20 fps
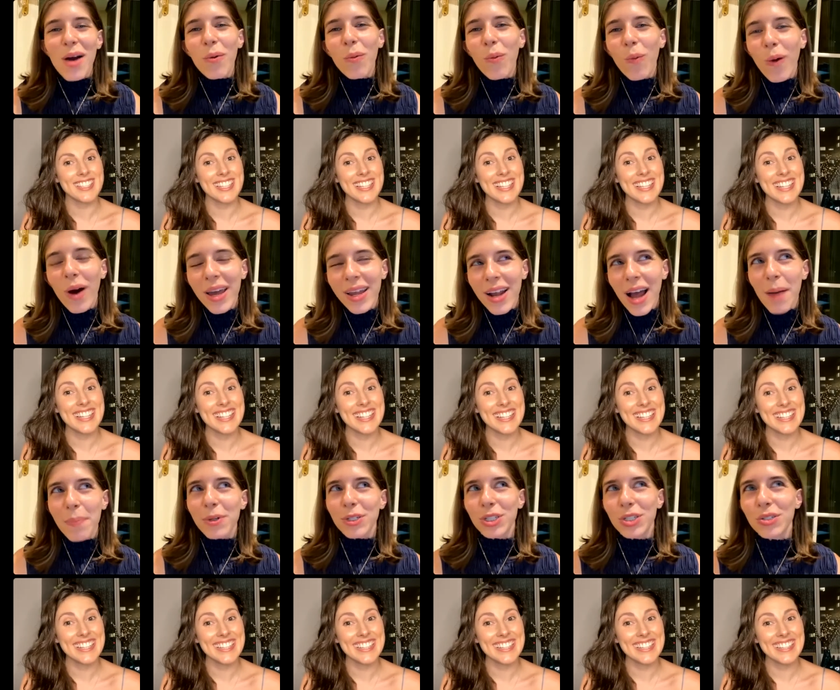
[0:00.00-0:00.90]
Speaker 1: What
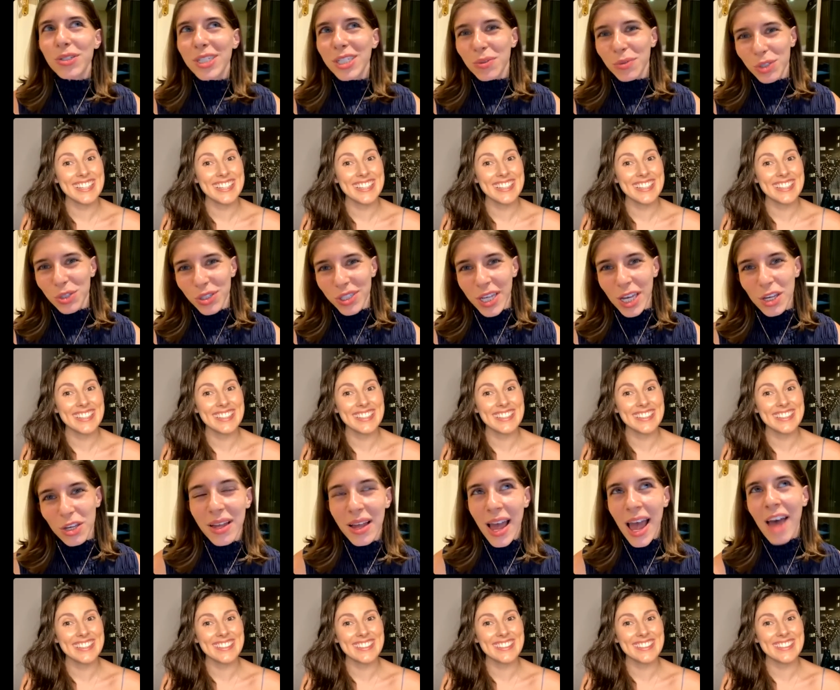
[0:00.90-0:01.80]
opportunities would you say
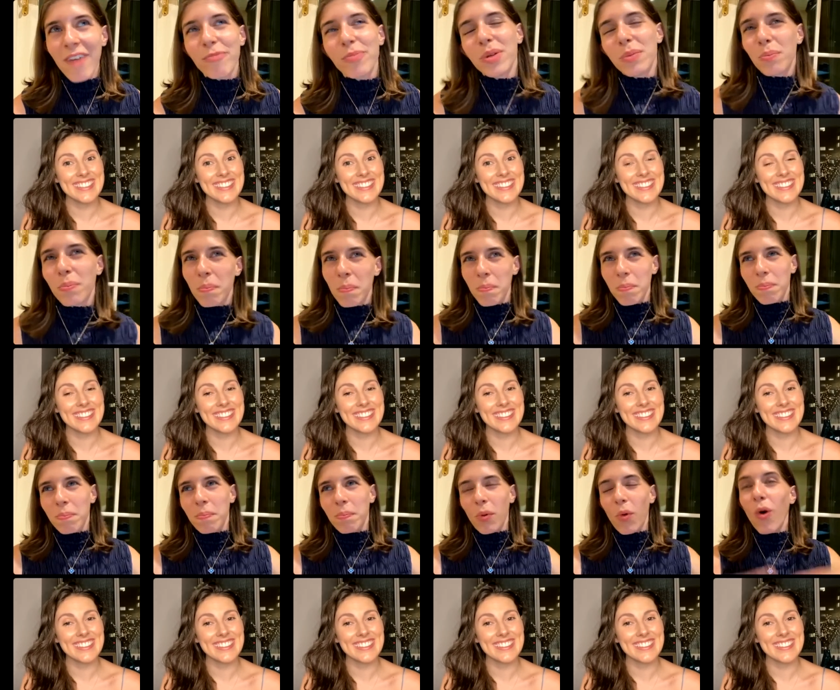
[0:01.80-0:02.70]
have been
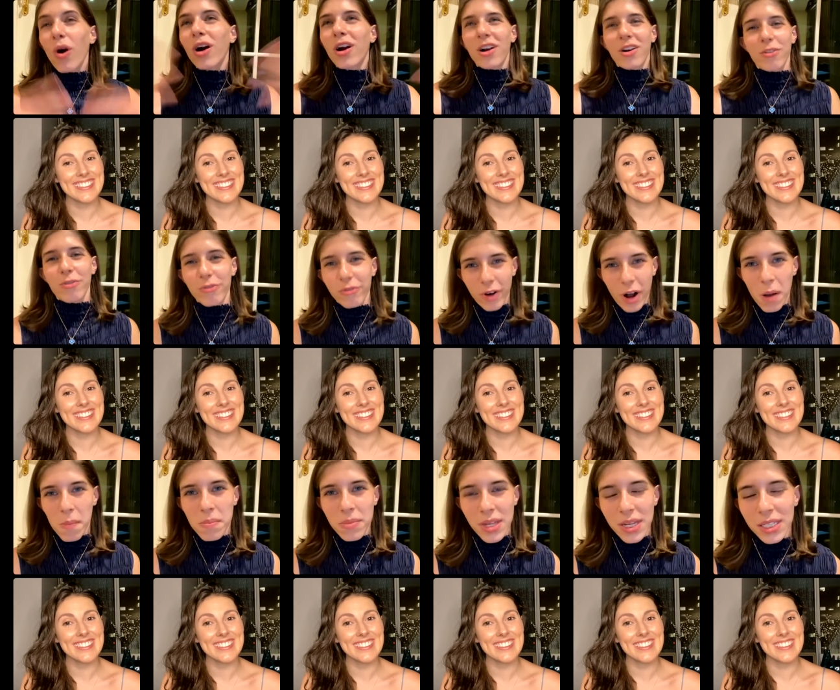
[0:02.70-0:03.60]
born
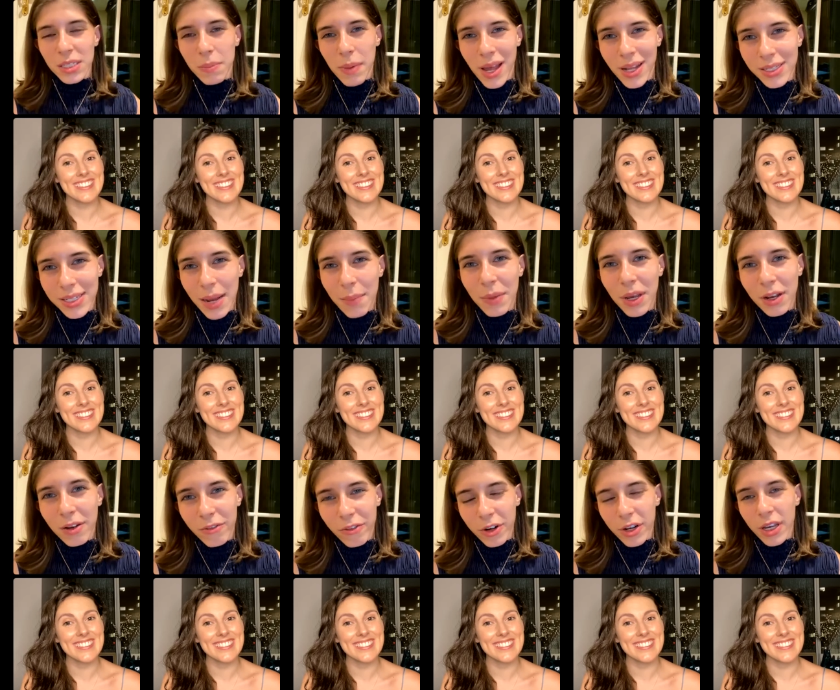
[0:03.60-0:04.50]
from this pandemic
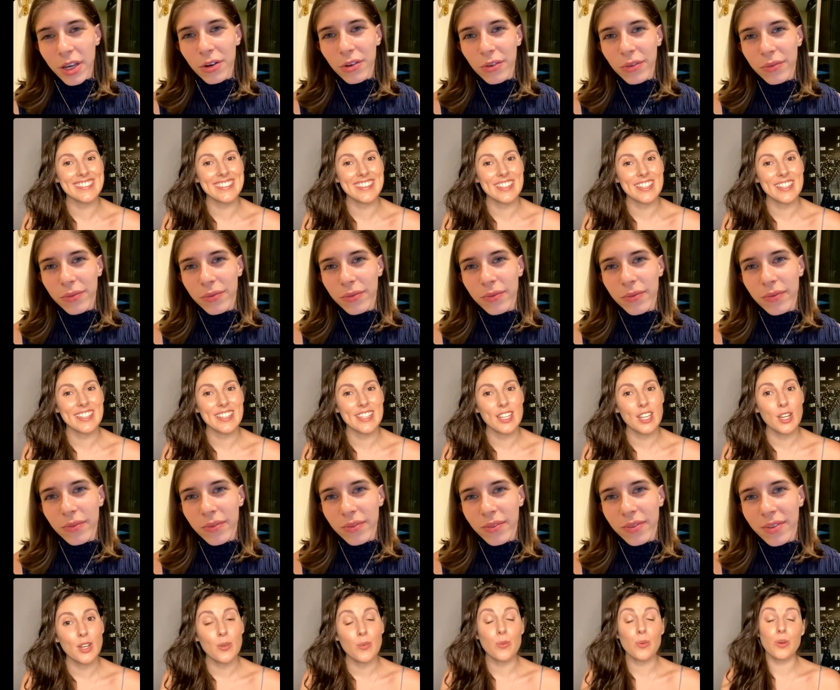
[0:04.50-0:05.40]
for you?
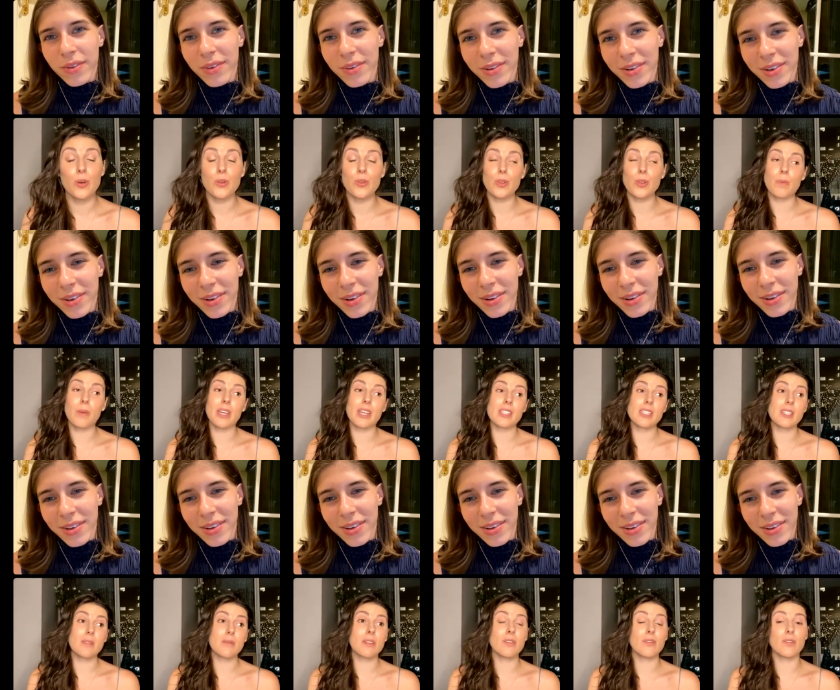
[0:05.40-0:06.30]
Speaker 2: Well, the
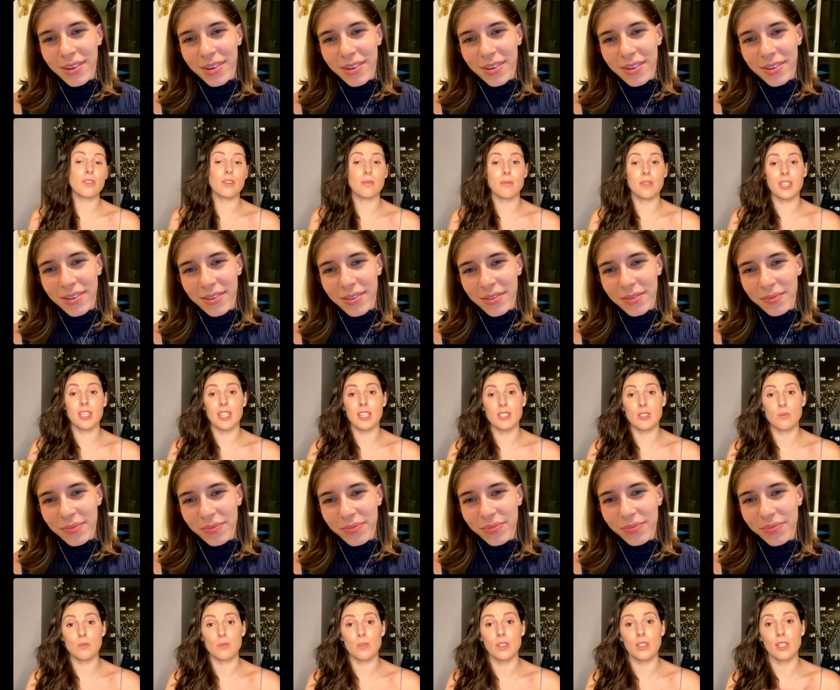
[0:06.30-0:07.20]
pandemic for me has
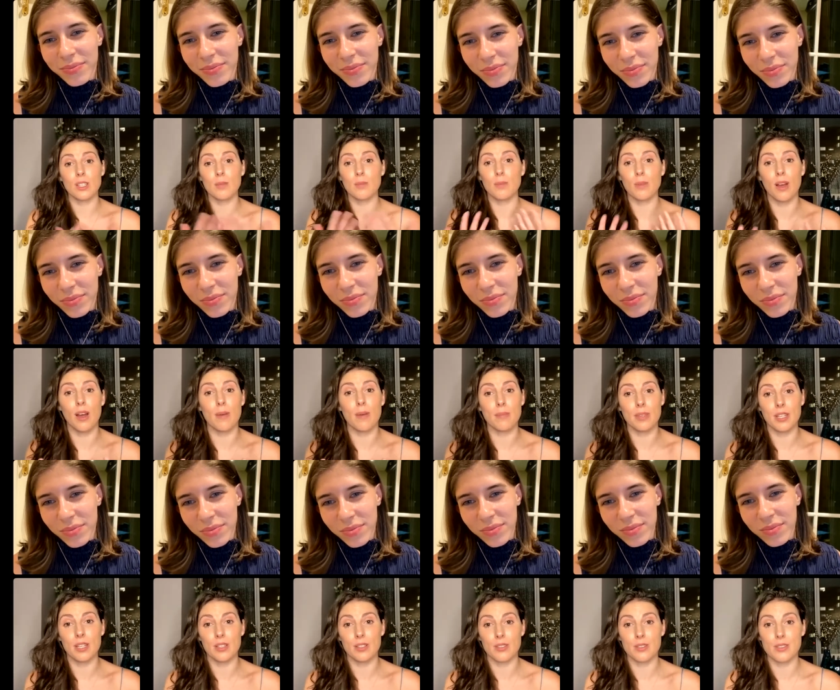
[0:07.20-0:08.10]
really brought me
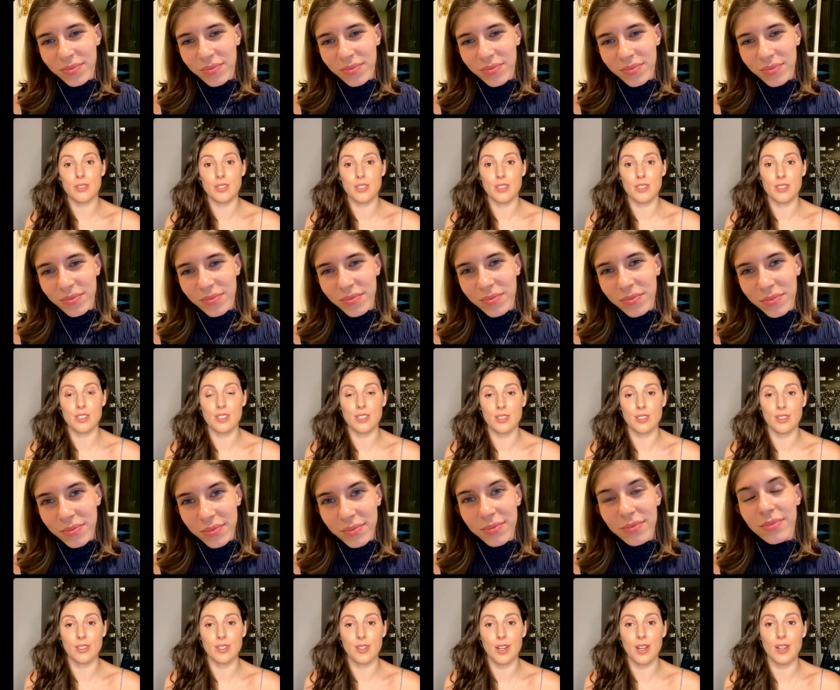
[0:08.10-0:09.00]
closer
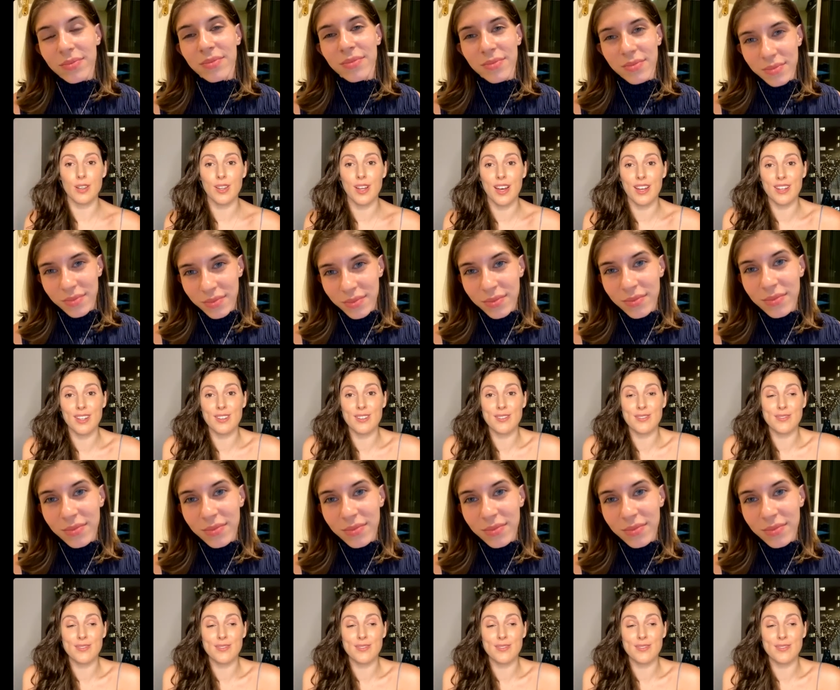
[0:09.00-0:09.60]
to a lot of